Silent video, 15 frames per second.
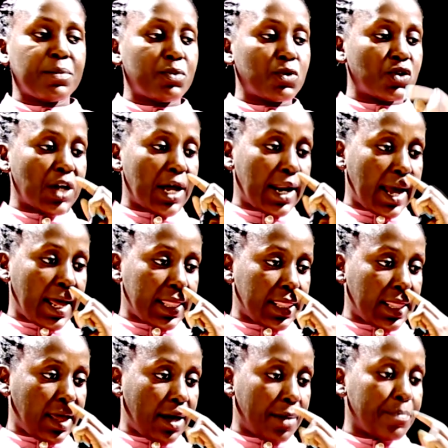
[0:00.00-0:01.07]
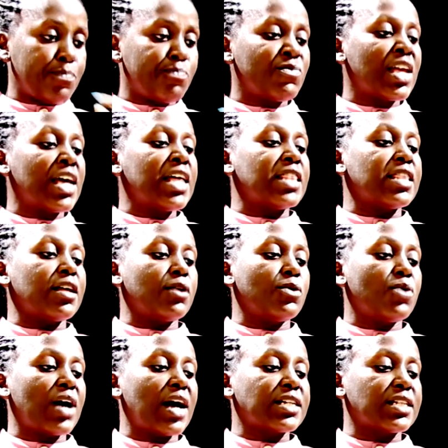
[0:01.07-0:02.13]
Put your line there. Then
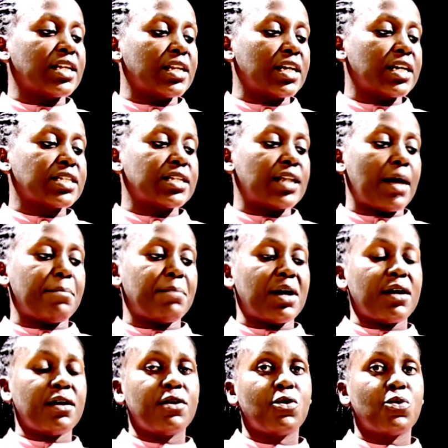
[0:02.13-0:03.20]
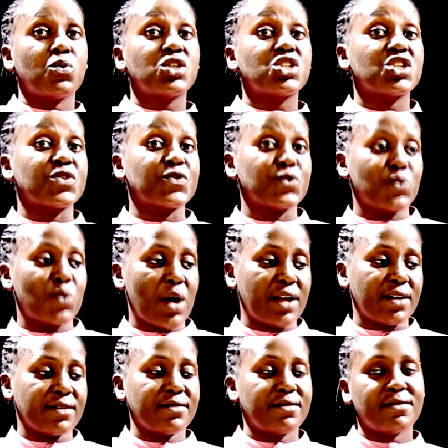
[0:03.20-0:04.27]
look at the next number, which is
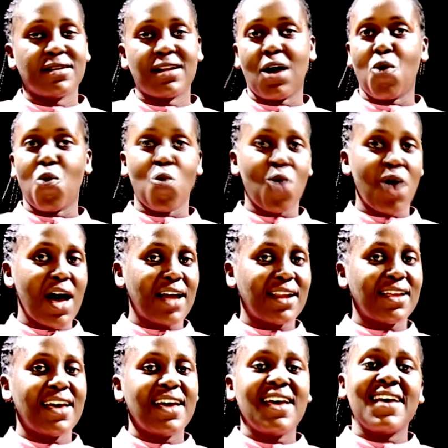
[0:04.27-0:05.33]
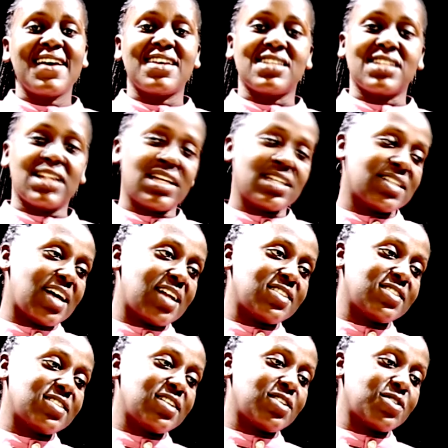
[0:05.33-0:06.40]
1. Now 1 is less
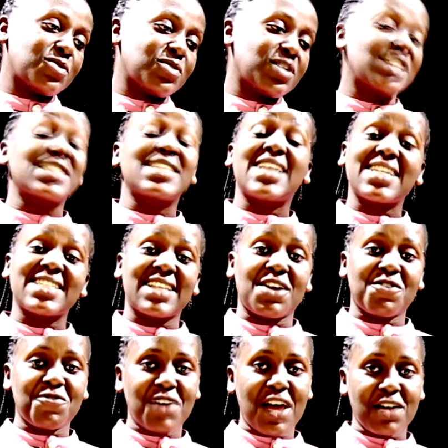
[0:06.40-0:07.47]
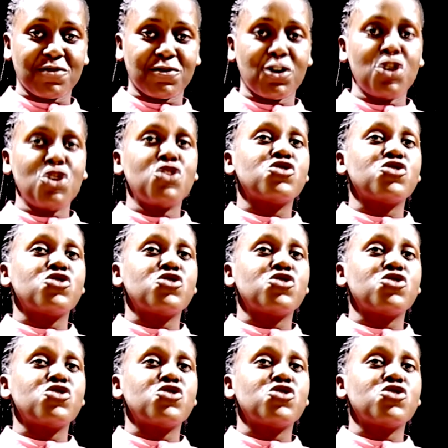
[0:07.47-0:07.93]
than 0, is less than 5.